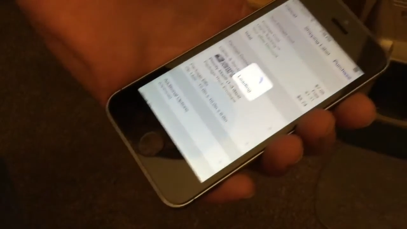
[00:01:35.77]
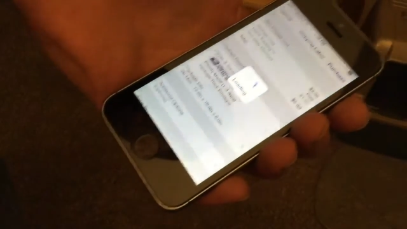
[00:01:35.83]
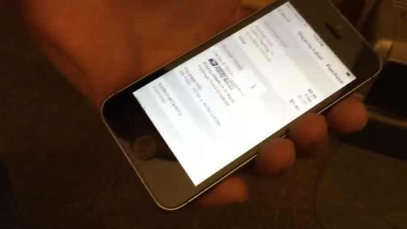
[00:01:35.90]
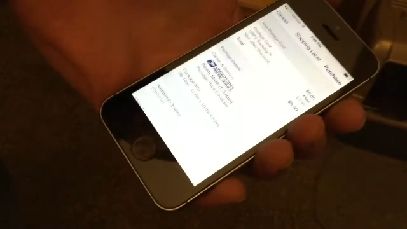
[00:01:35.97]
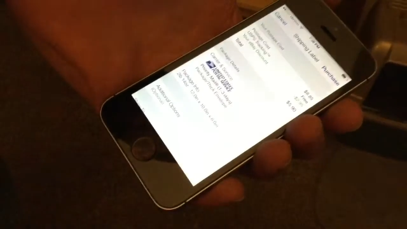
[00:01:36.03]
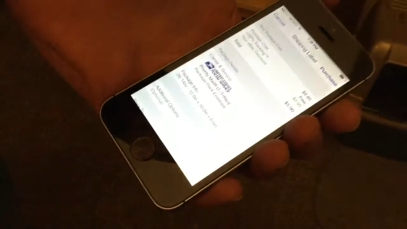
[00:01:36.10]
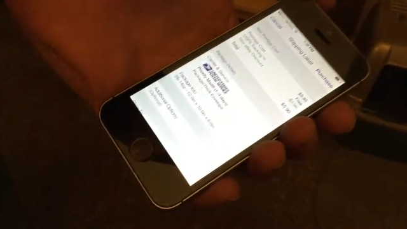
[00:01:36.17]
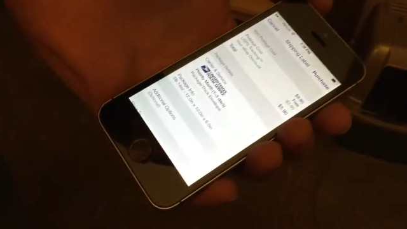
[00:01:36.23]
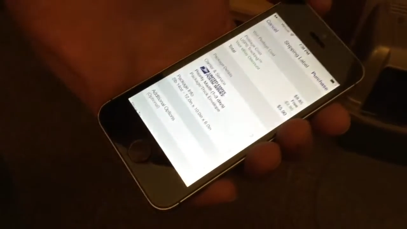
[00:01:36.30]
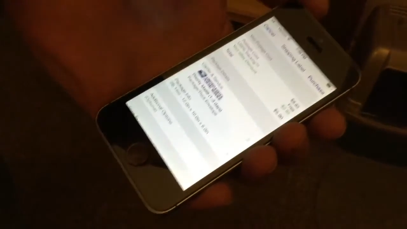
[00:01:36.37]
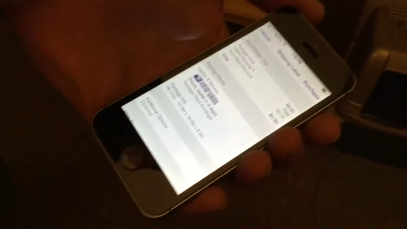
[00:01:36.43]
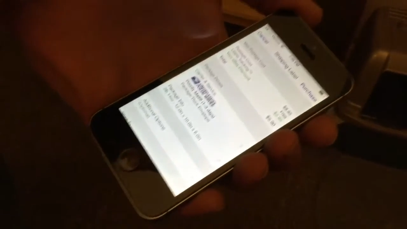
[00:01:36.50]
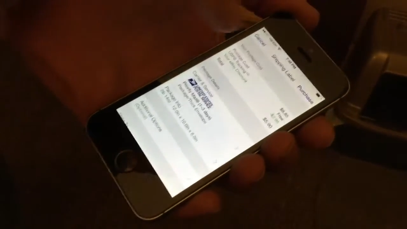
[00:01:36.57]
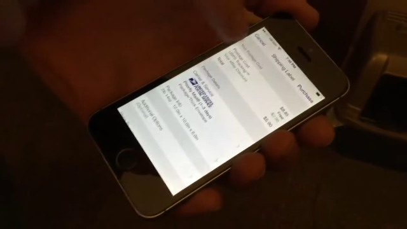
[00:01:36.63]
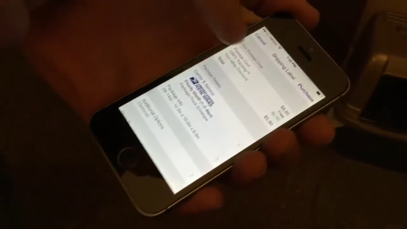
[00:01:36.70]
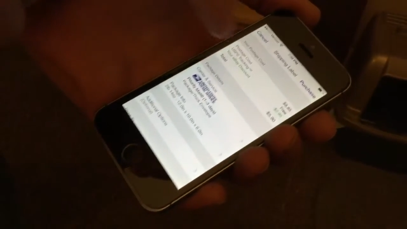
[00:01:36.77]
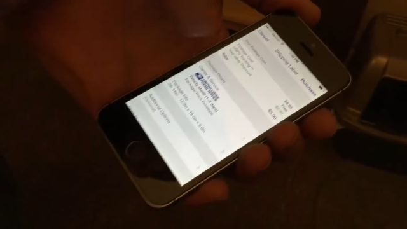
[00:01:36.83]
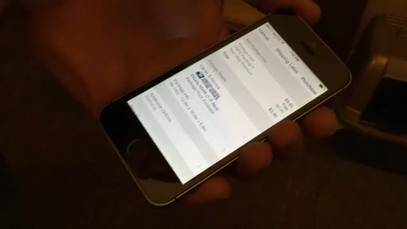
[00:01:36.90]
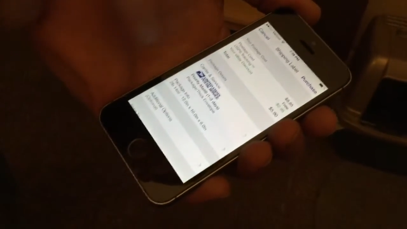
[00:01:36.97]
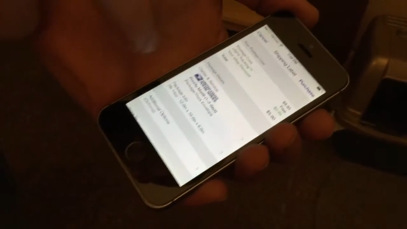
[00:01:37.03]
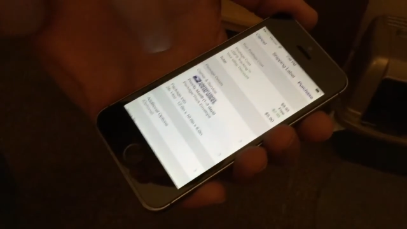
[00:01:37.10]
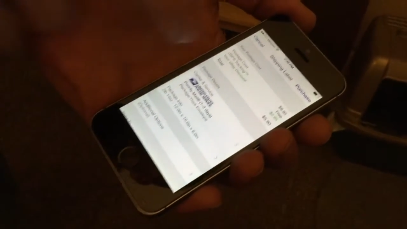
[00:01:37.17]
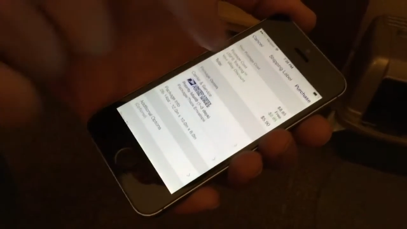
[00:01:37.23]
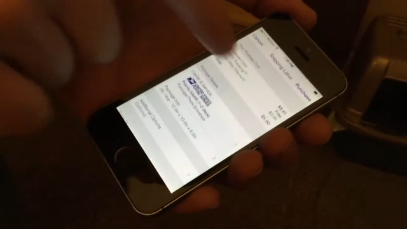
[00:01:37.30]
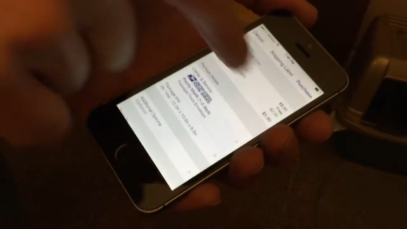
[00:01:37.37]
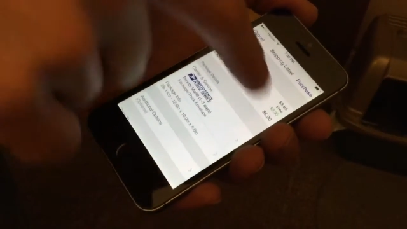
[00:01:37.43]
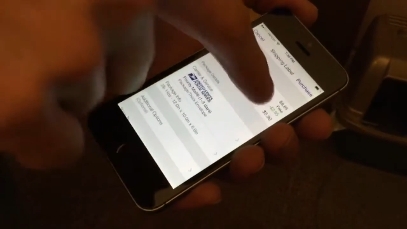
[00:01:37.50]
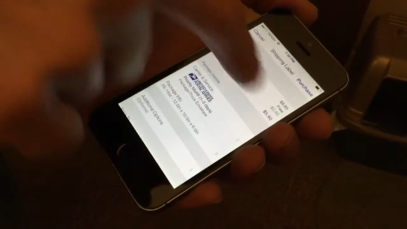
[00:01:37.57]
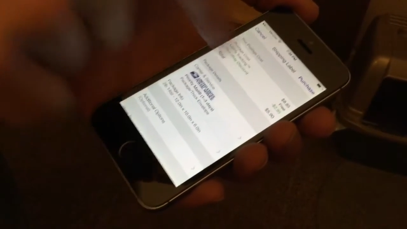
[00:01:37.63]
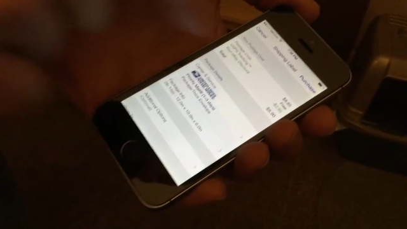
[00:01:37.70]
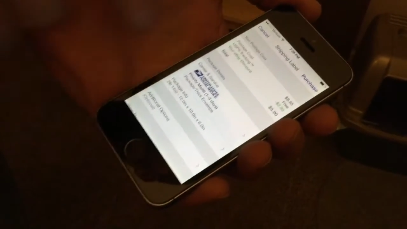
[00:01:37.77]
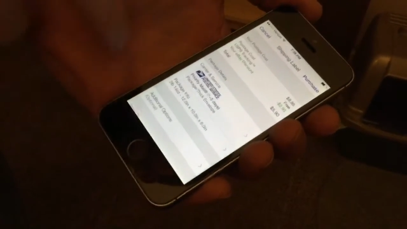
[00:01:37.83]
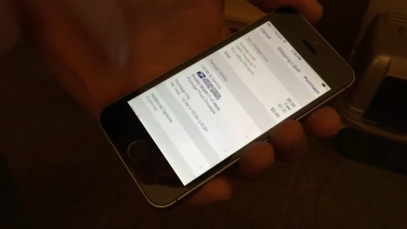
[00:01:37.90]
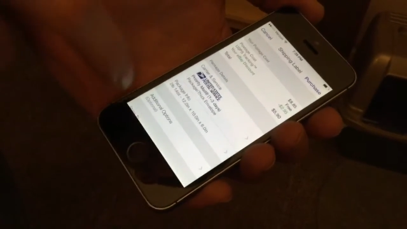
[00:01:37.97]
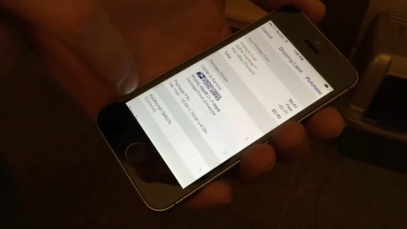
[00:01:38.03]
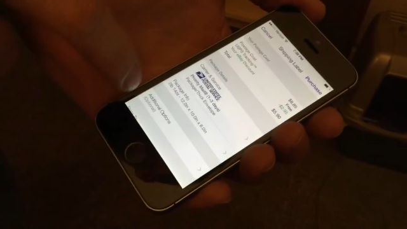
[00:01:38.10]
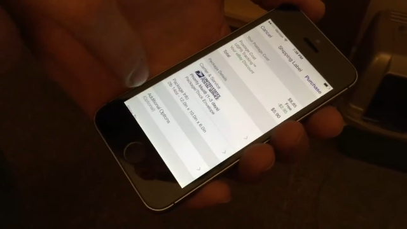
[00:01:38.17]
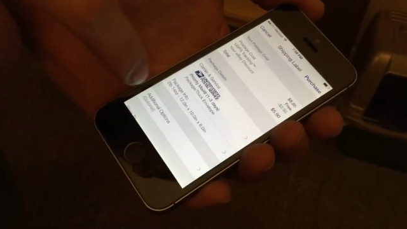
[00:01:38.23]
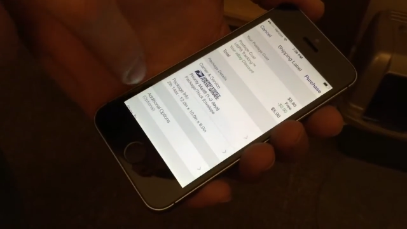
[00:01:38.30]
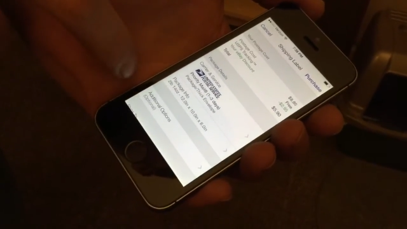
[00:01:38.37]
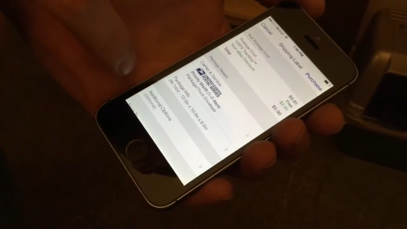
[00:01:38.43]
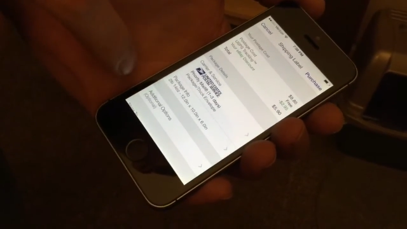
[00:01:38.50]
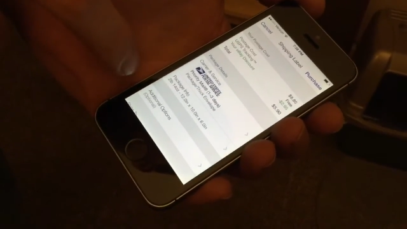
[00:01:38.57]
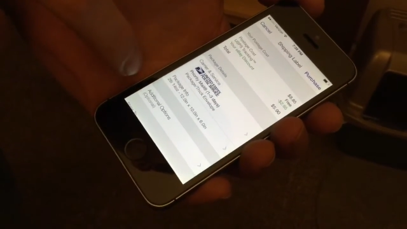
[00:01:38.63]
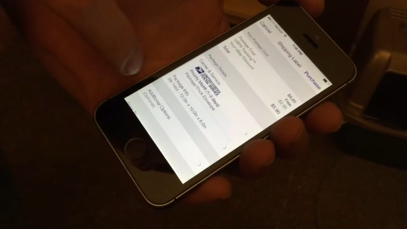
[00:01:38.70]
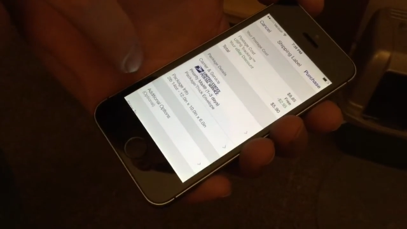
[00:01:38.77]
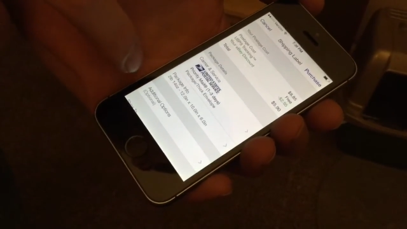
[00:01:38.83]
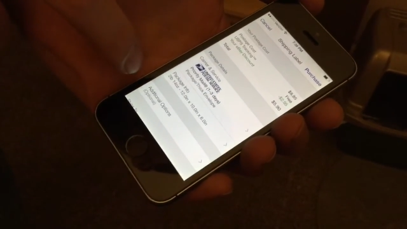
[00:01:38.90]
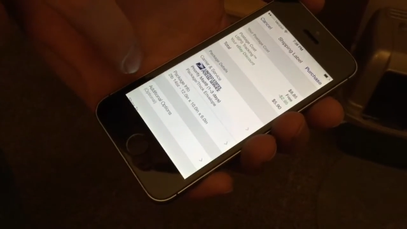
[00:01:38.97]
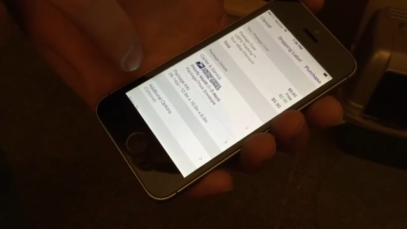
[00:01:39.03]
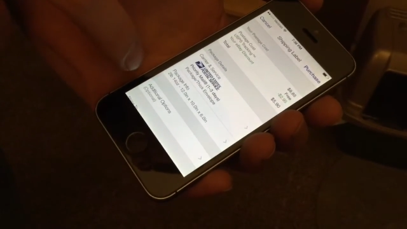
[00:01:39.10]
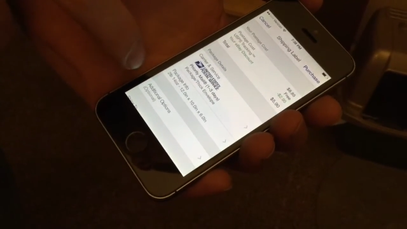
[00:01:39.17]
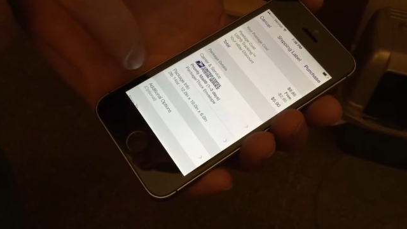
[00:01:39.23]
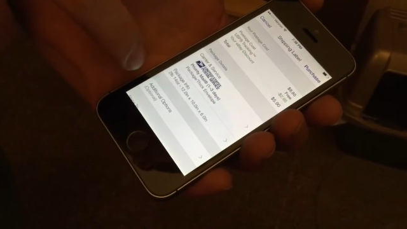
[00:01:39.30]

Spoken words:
[unreadable: no face in view]